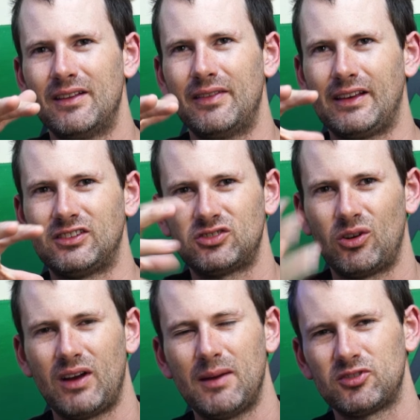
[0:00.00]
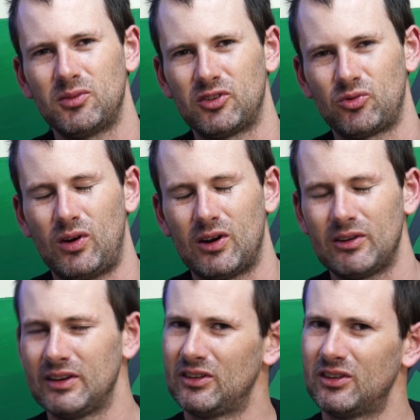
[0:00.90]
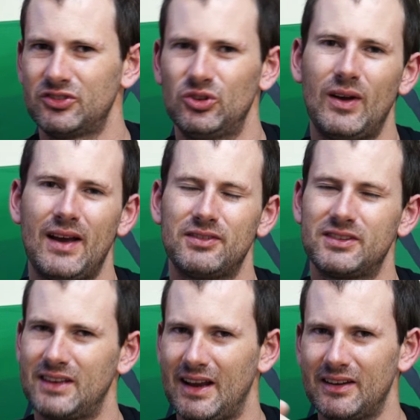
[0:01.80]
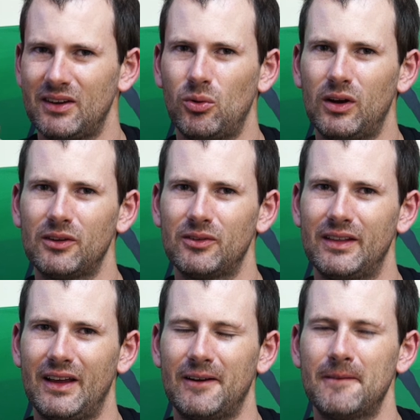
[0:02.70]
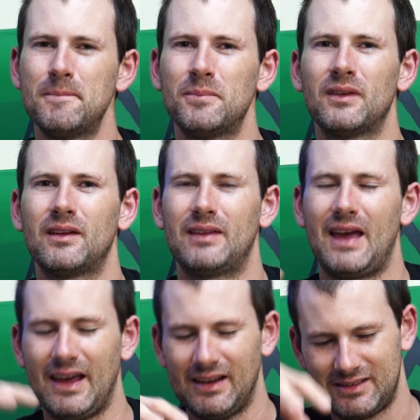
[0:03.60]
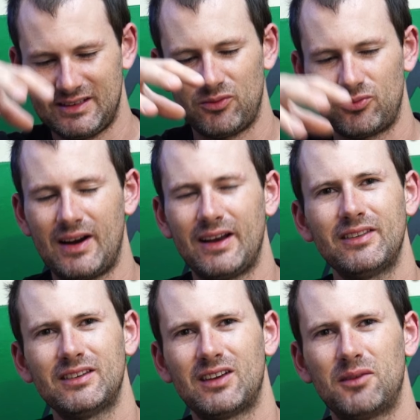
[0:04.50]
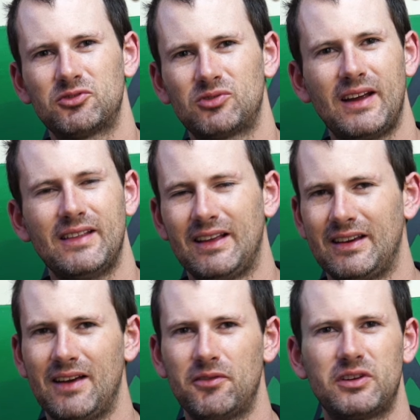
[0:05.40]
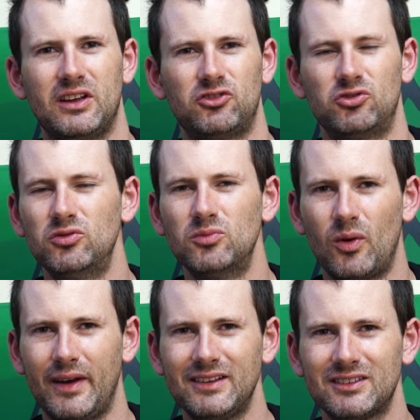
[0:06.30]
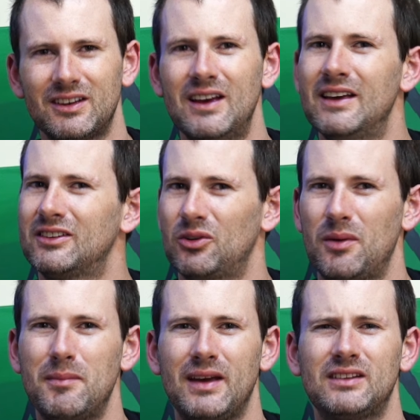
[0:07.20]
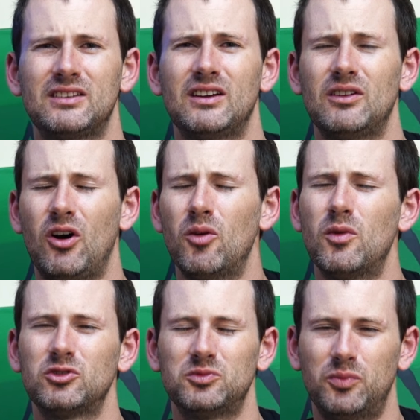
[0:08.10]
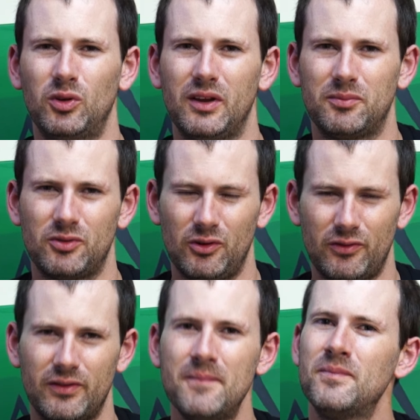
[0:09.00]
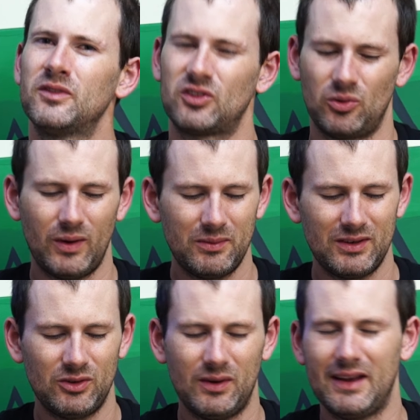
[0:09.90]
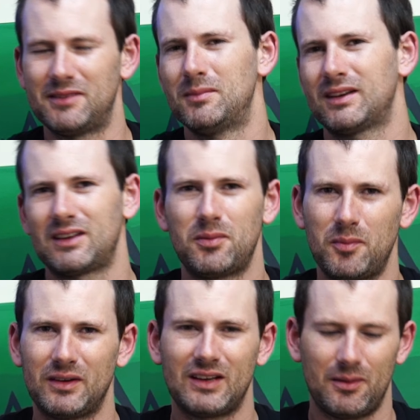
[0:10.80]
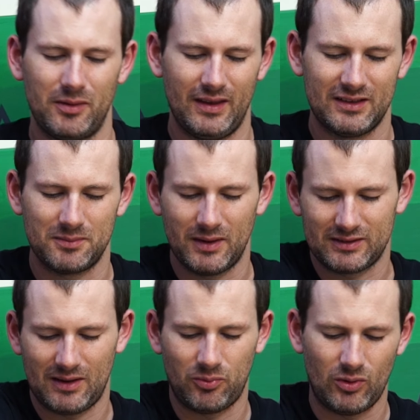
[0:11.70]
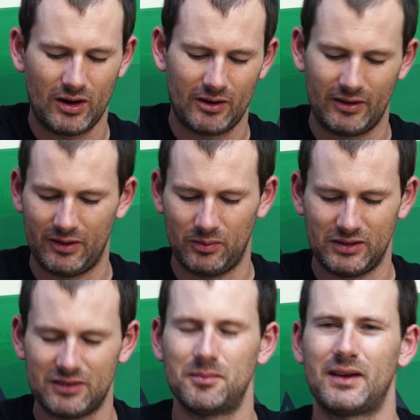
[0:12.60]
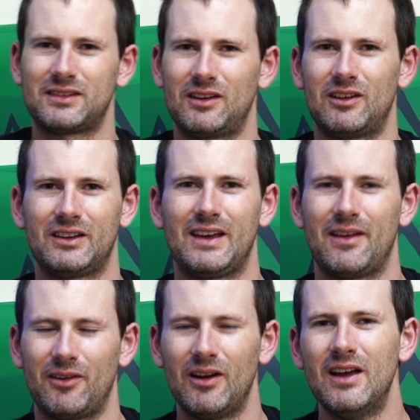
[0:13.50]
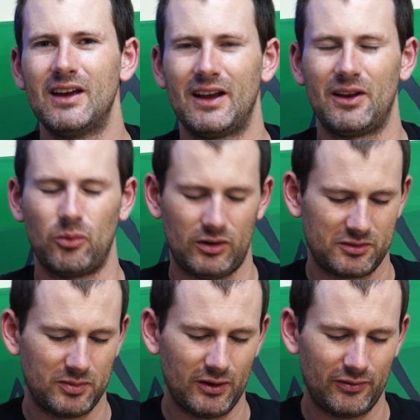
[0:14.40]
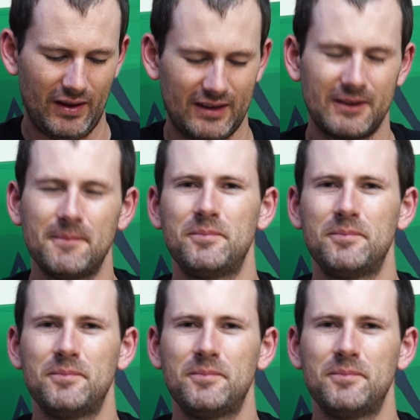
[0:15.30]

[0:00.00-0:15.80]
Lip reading: they soak up so much water. As long as you don't have standing water in there, the eggs sit right on the substrate and they never get too moist, so it makes it almost bulletproof. So the way we do it is mix up a big tub of this, mix up water, and then we just mix it all together, and it works perfect.